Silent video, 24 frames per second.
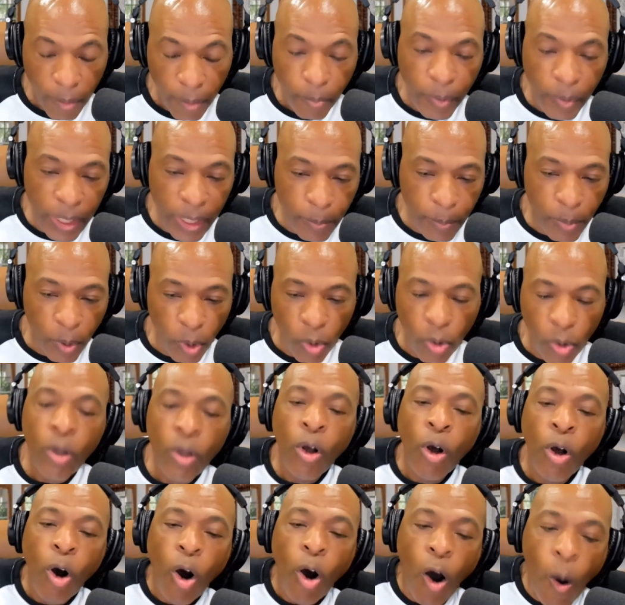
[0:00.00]
People,
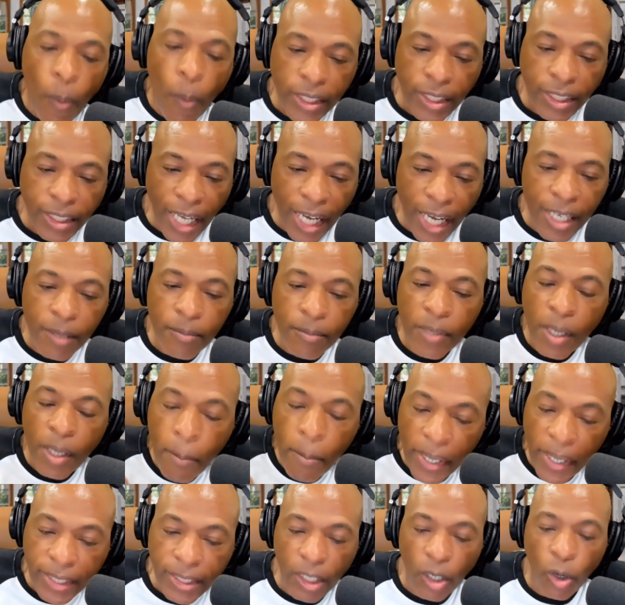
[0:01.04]
how much time
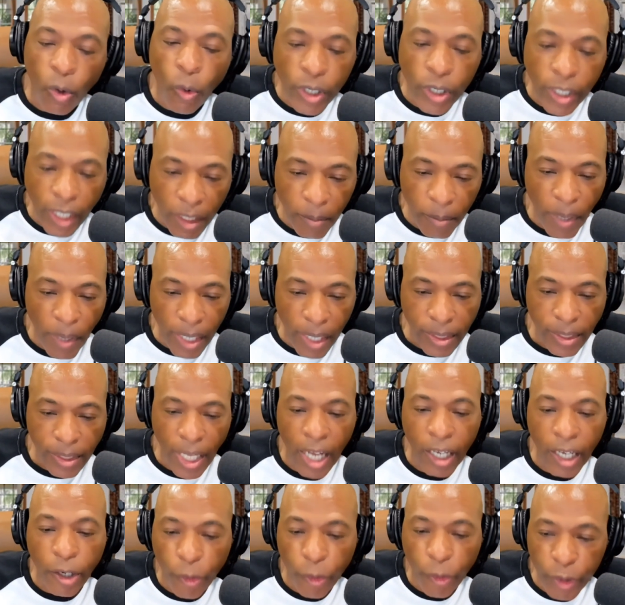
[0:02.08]
Mexico go into the box
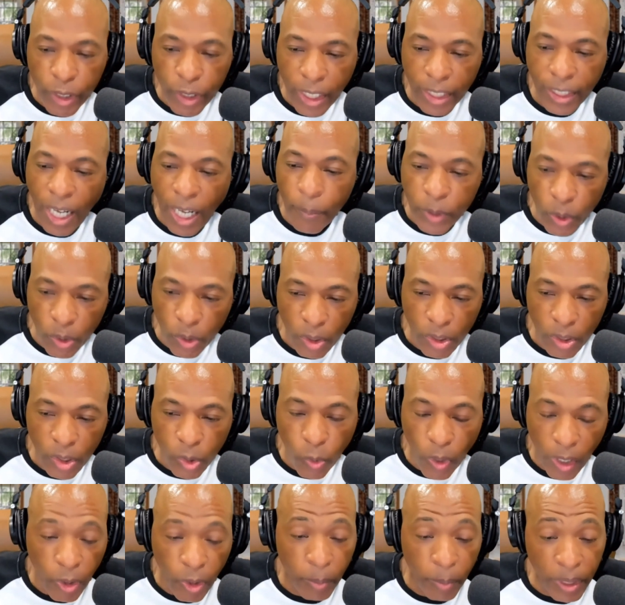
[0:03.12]
and create opportunity to score
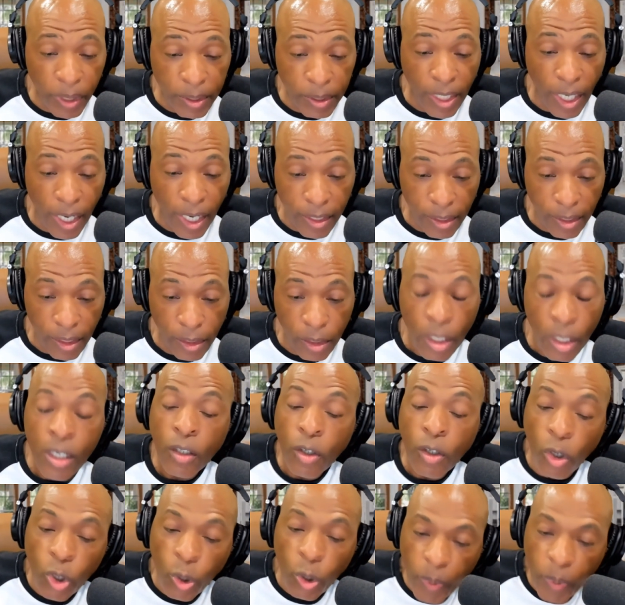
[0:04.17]
and create big chances?
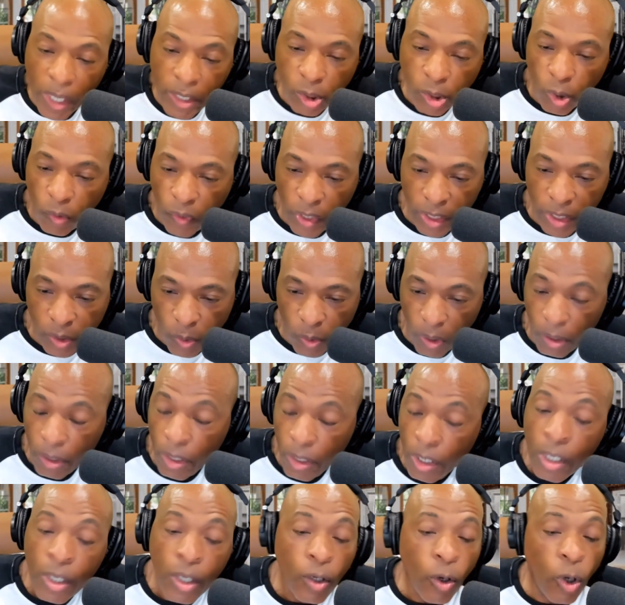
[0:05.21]
Go look for sofa score.
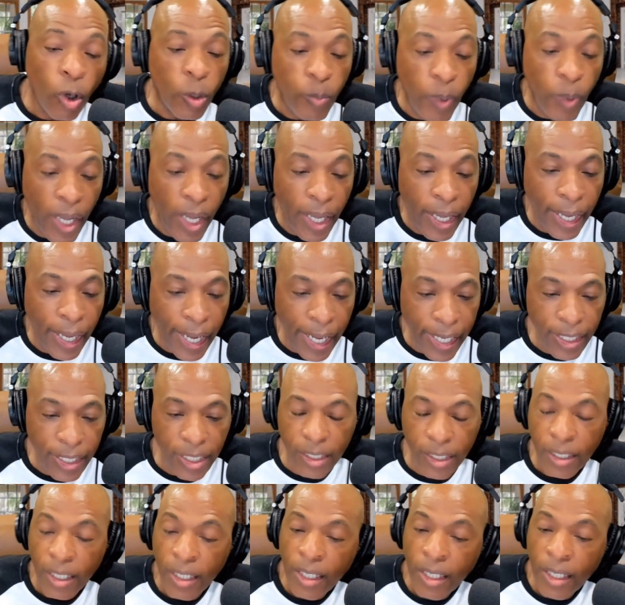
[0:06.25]
Go look for
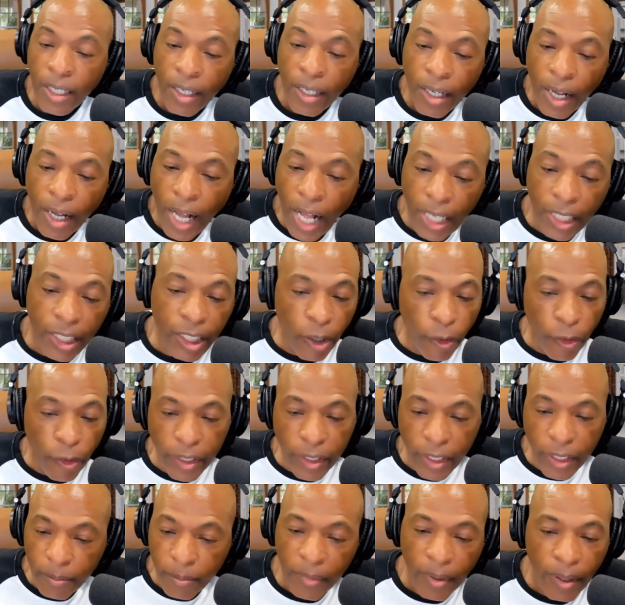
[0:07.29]
any
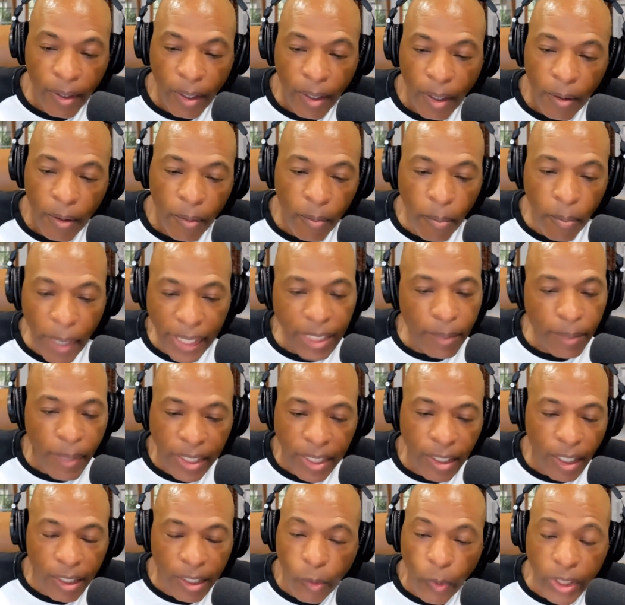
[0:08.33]
algorithm,
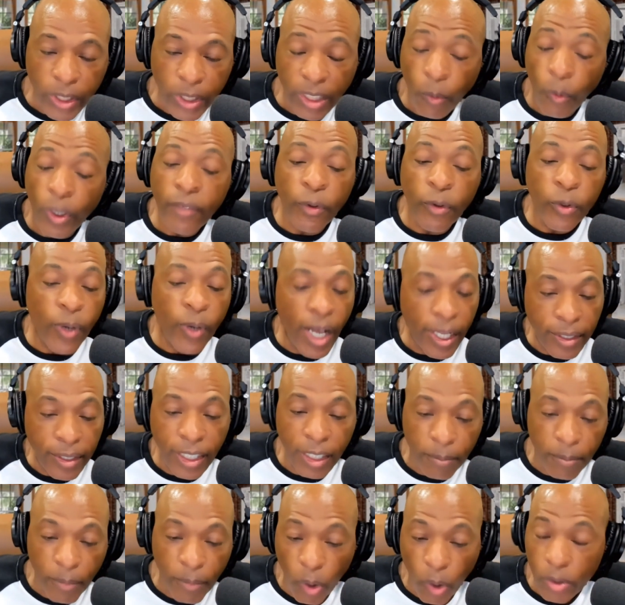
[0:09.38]
mathematical equation, whatever you want to
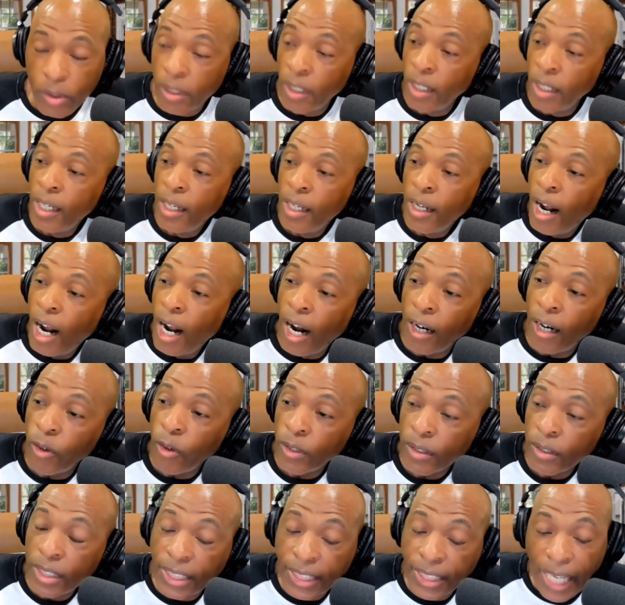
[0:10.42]
think about, or
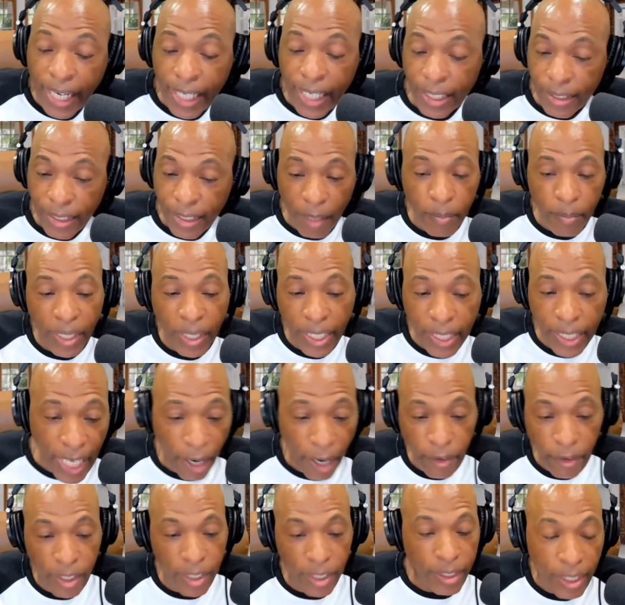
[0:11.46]
site that may
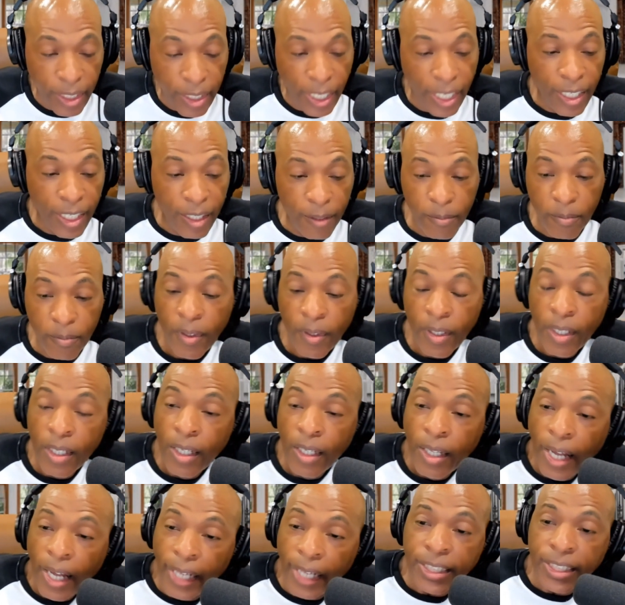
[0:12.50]
carry the game
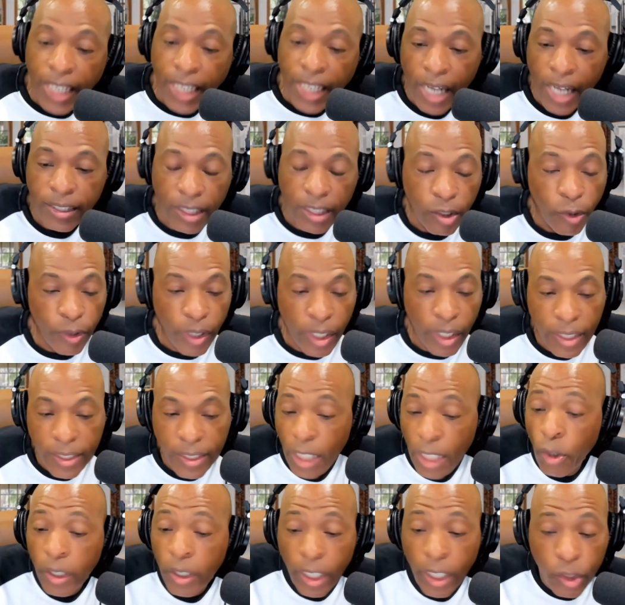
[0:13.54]
and chances created. They
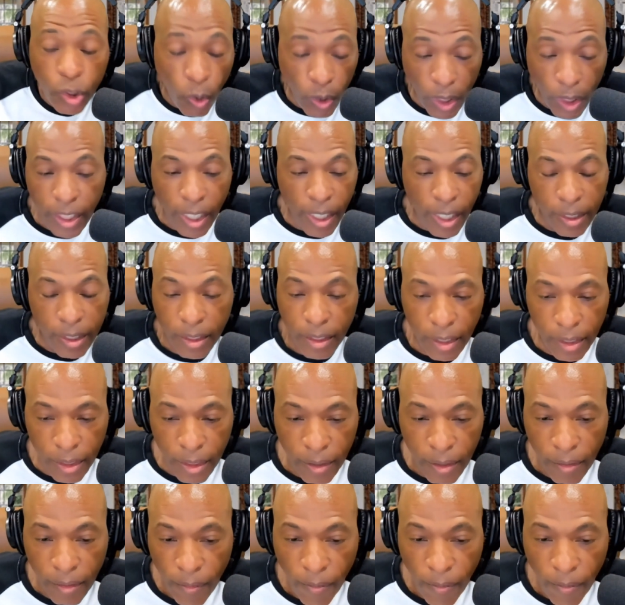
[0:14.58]
don't get a ton of chances.